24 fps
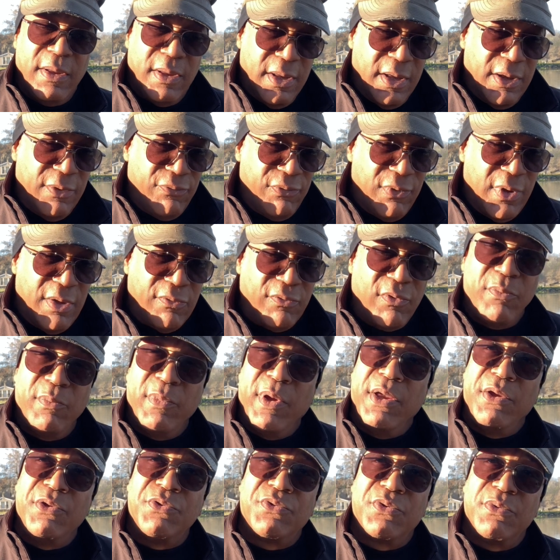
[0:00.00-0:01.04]
If you have a
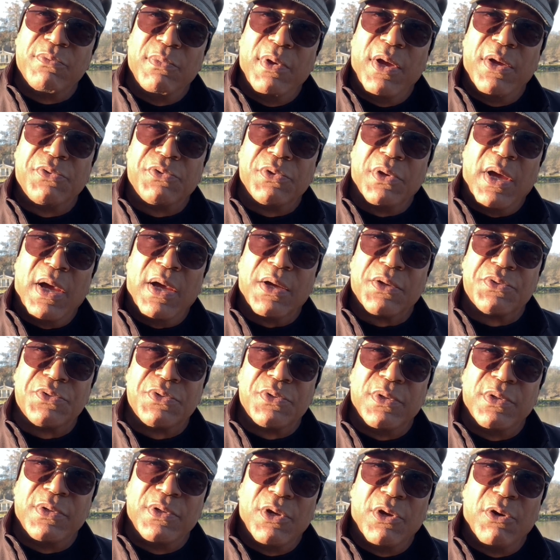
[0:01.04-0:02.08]
means to measure oxygen,